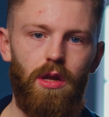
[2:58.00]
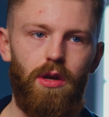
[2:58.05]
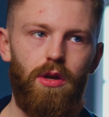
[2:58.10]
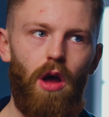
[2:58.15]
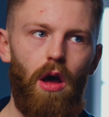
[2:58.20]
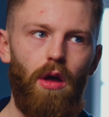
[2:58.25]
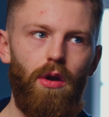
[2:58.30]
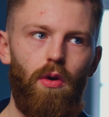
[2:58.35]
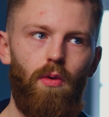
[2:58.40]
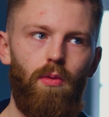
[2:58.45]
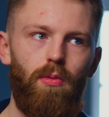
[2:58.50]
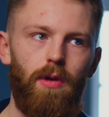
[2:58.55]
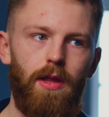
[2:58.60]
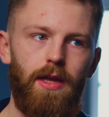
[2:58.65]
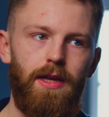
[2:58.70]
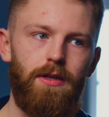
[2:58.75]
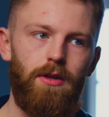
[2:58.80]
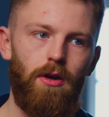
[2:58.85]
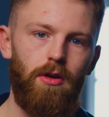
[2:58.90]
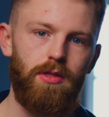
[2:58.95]
not
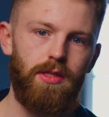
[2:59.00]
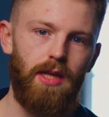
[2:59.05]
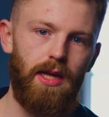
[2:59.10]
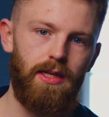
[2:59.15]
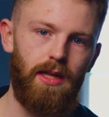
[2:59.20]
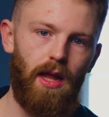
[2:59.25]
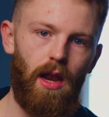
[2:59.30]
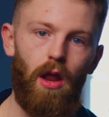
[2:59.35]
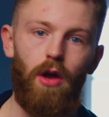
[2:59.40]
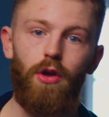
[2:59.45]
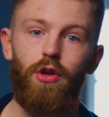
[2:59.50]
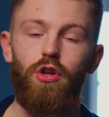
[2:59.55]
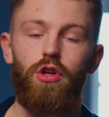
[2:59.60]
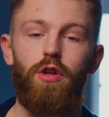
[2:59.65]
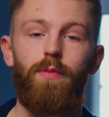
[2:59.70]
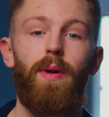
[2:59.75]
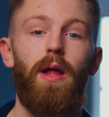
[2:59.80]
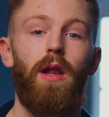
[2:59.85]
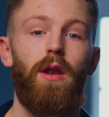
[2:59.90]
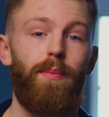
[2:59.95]
only does it allow you
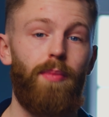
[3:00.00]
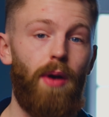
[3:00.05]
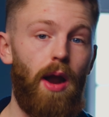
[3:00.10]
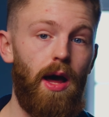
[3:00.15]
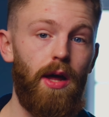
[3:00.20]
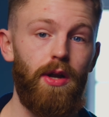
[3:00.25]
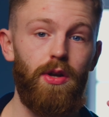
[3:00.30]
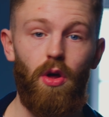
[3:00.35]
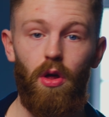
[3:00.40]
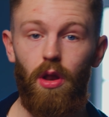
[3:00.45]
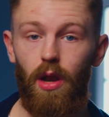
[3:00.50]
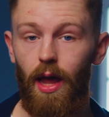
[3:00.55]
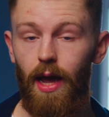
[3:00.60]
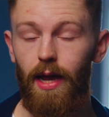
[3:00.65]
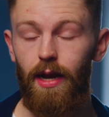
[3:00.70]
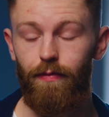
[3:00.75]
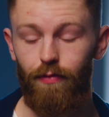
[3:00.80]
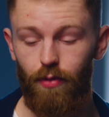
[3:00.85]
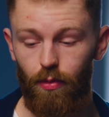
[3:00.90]
to build a brand online if